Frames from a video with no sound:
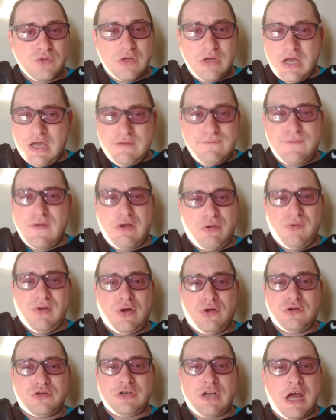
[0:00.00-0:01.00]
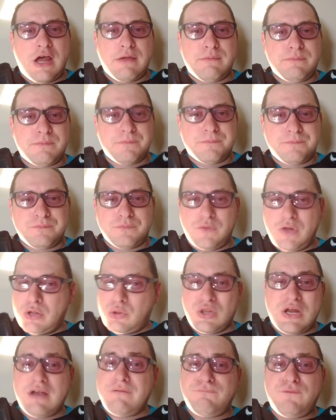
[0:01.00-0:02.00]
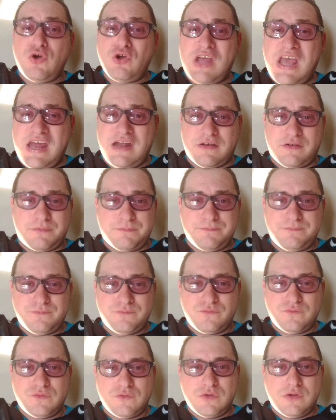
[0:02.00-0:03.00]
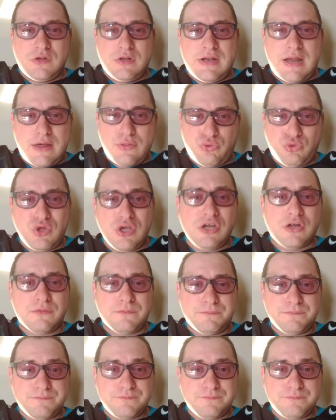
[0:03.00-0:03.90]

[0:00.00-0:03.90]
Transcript: in very long time. Let's not forget, last year,